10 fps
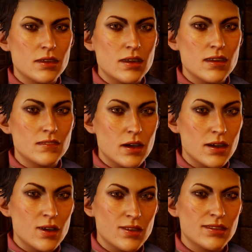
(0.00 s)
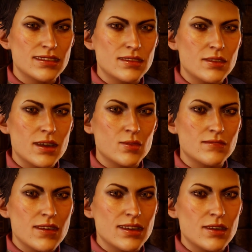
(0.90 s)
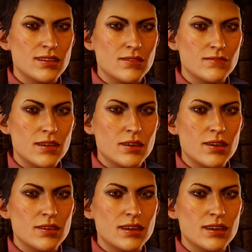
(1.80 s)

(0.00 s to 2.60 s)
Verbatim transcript: Even the Lord Seeker would find it difficult